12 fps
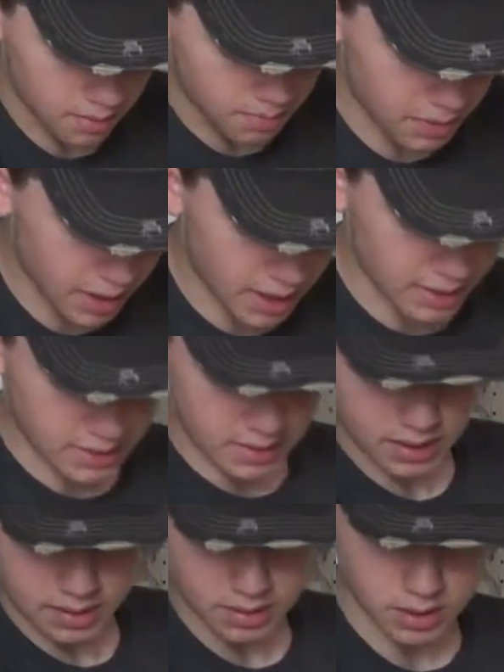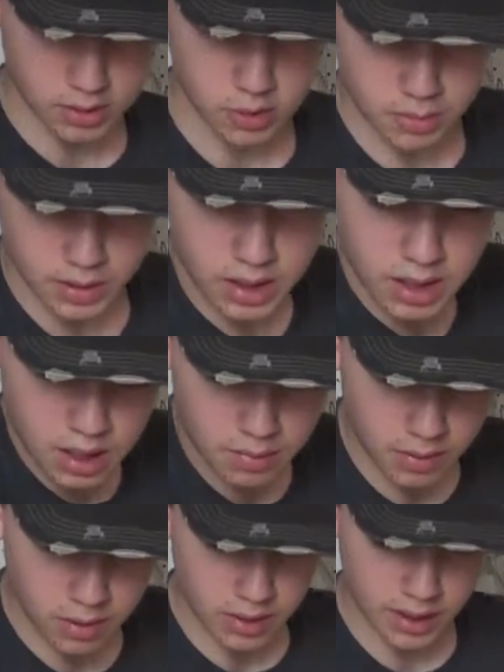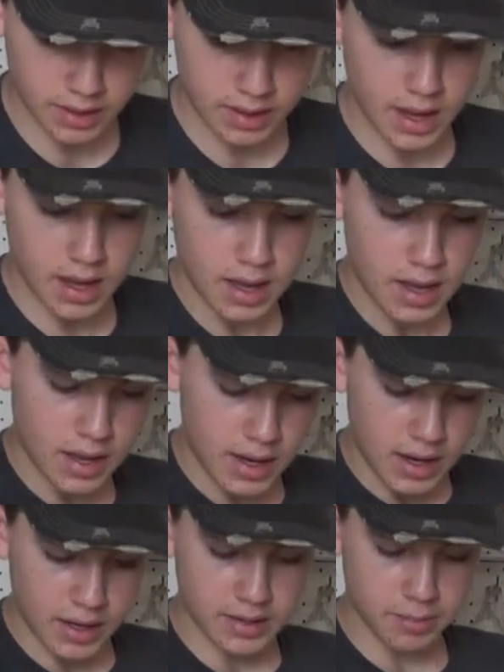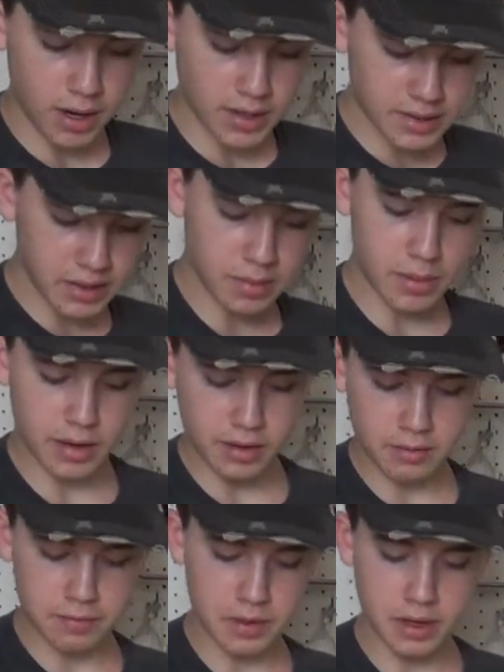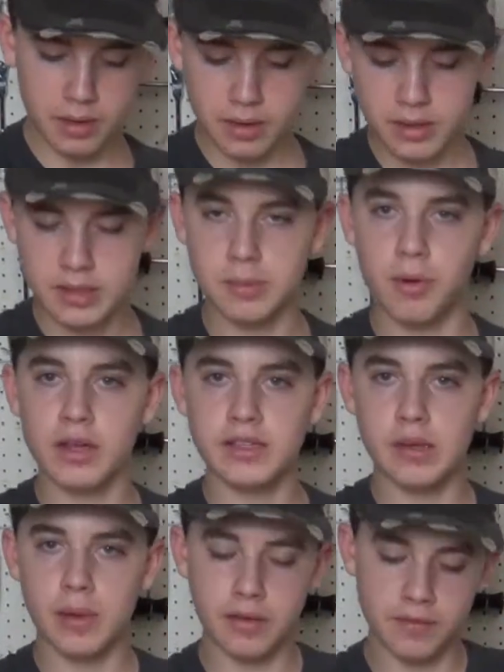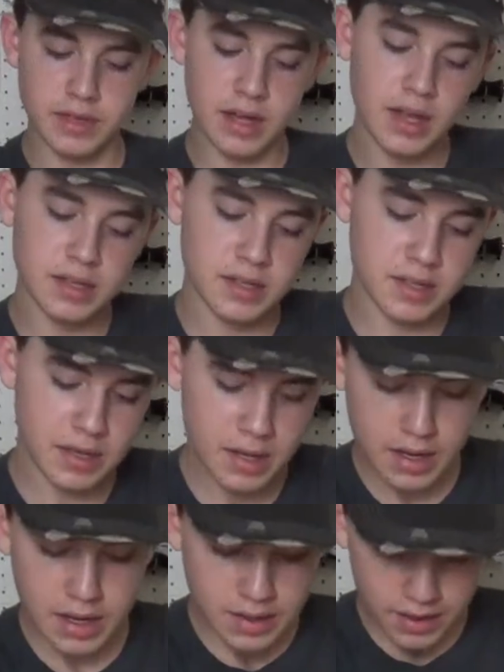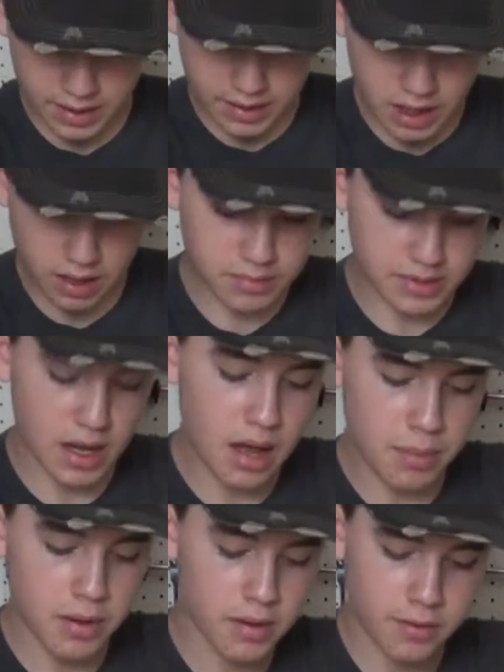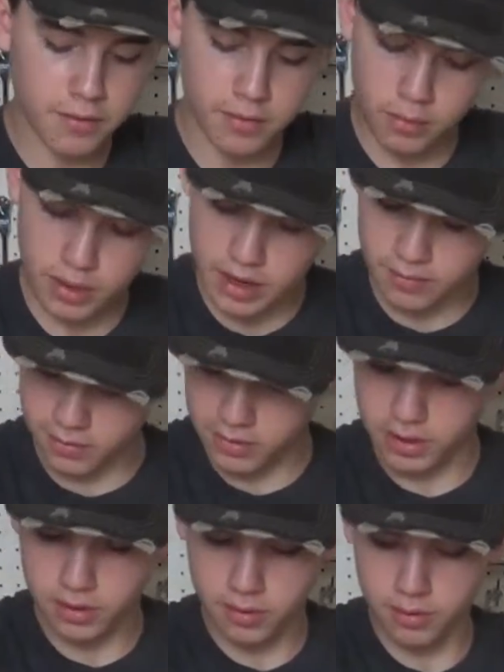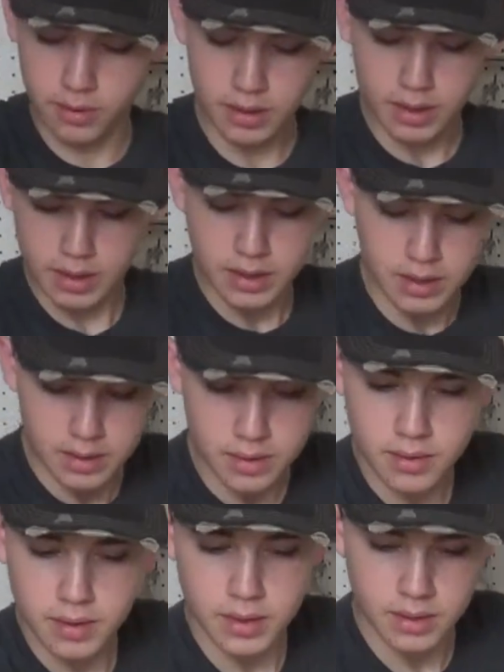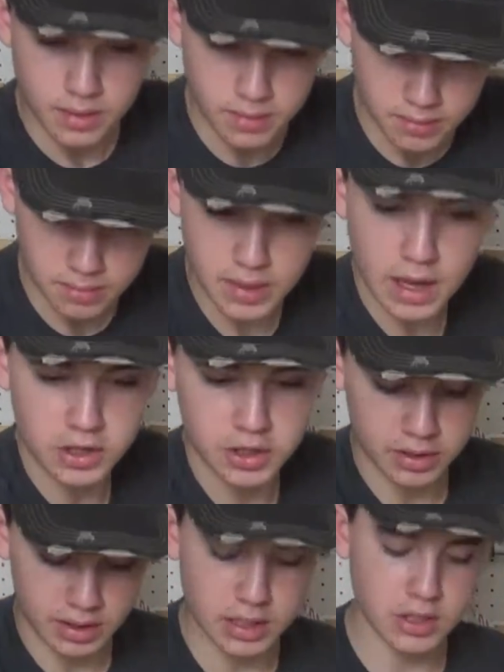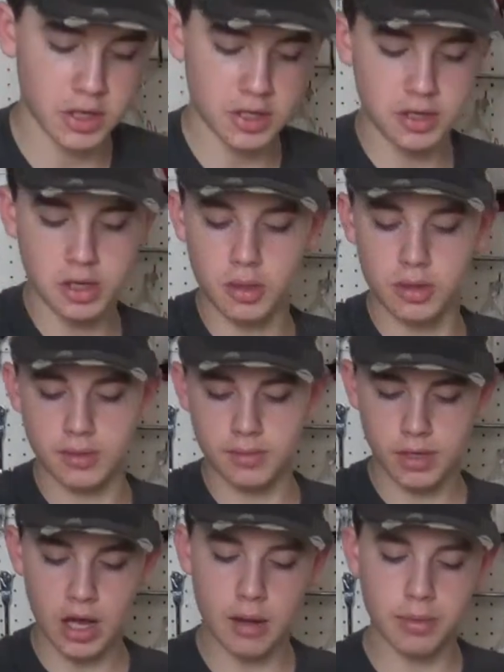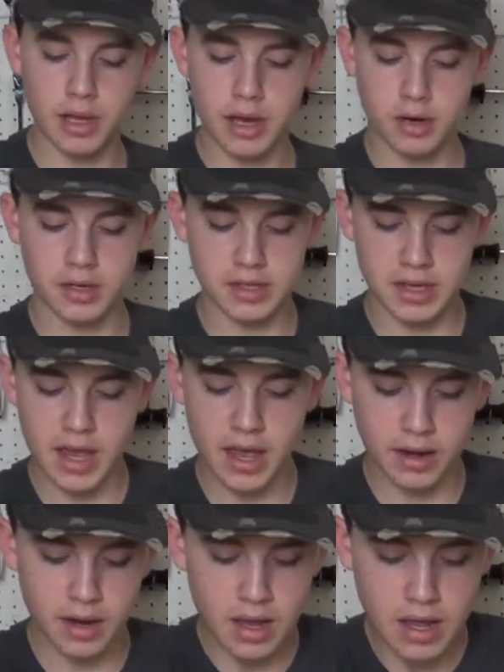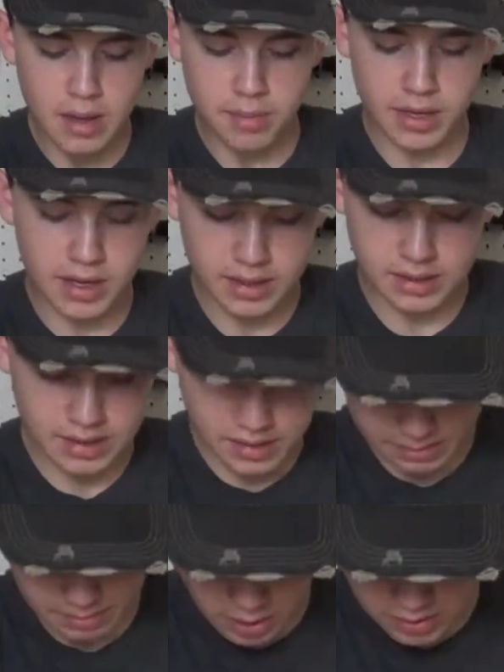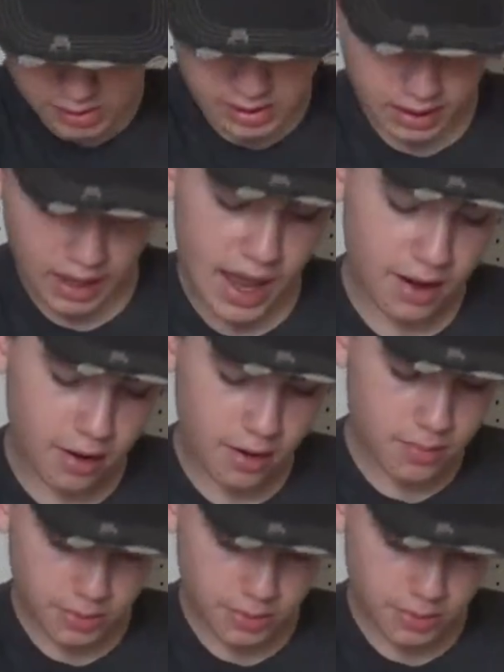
But sweep it up all like that. It's surprising amount of dust that comes up from whenever you actually just do a top layer sand, because this is mostly lacquer,